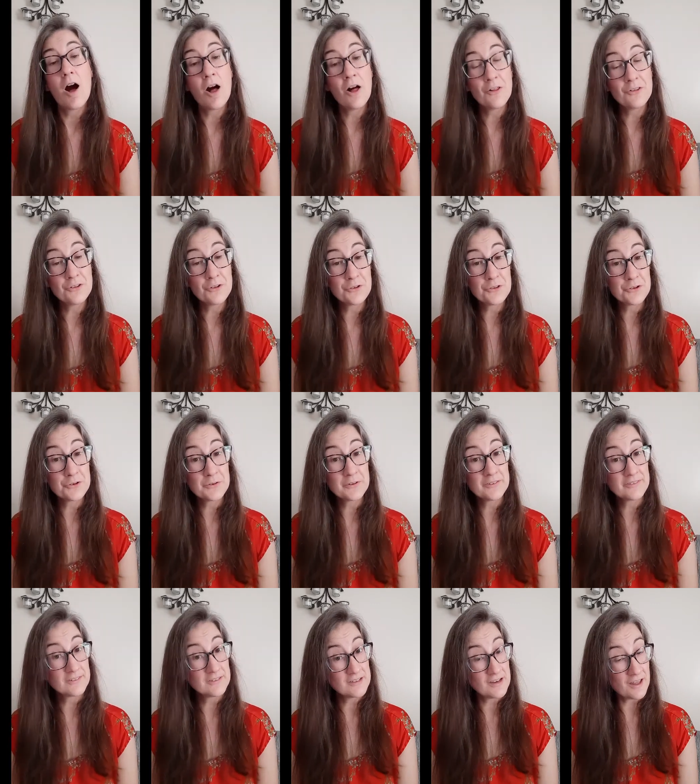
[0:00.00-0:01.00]
Although there
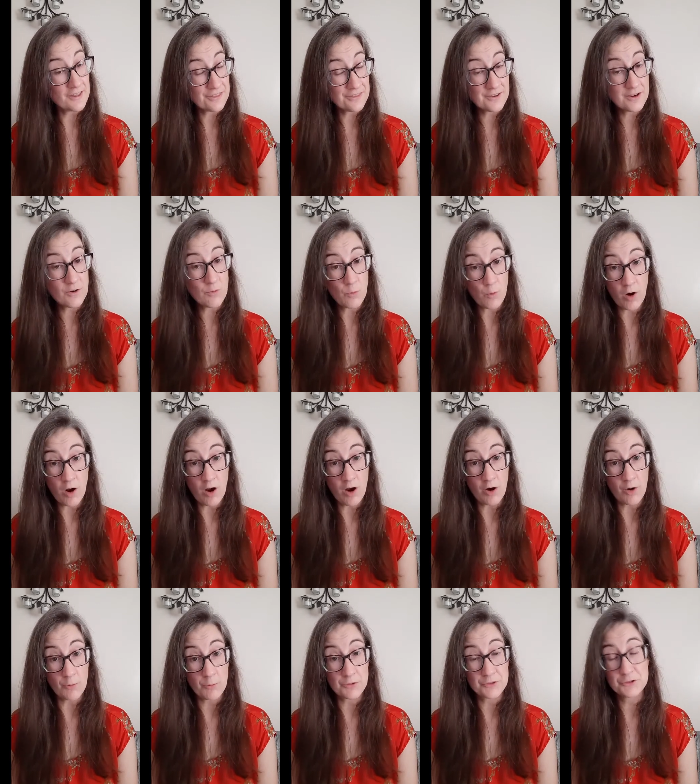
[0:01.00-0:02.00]
is nothing
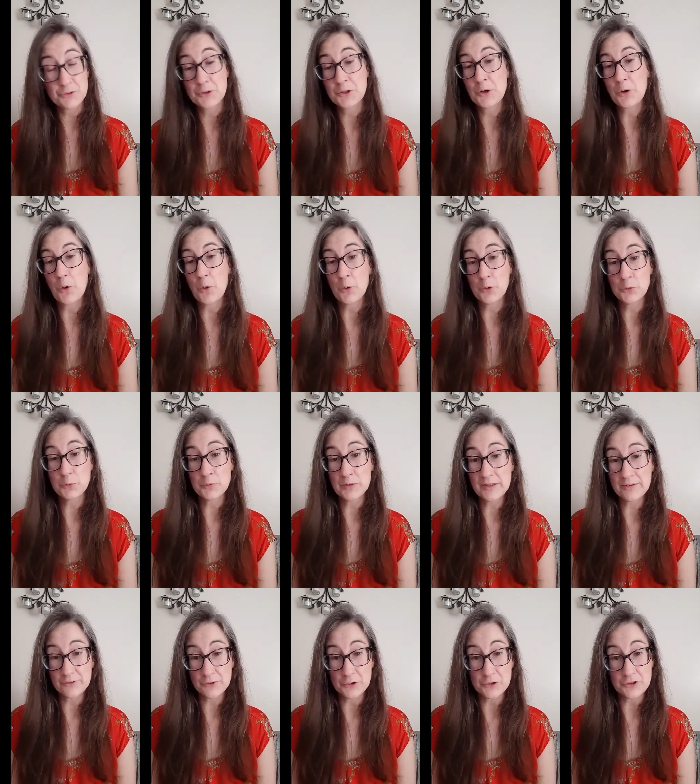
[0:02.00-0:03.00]
wrong with doing your own
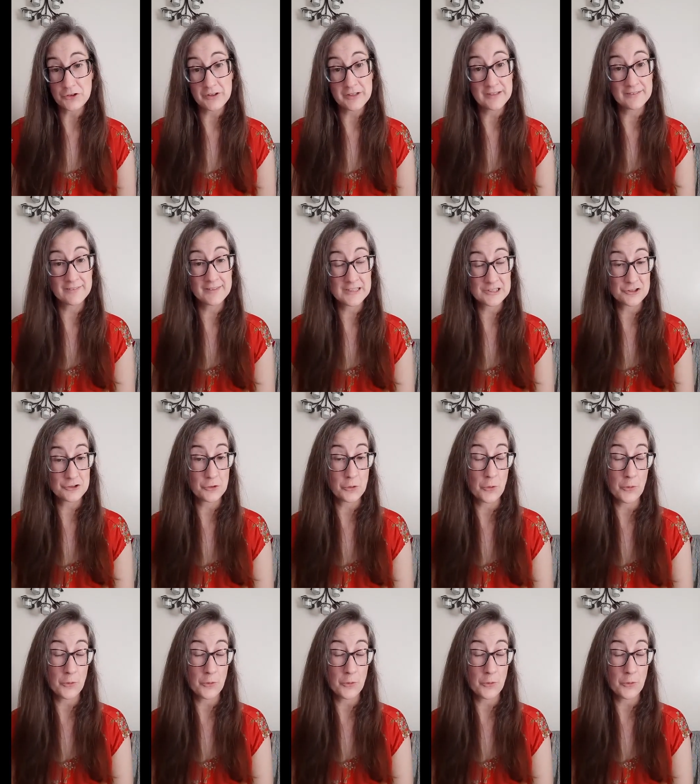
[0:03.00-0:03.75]
research on essential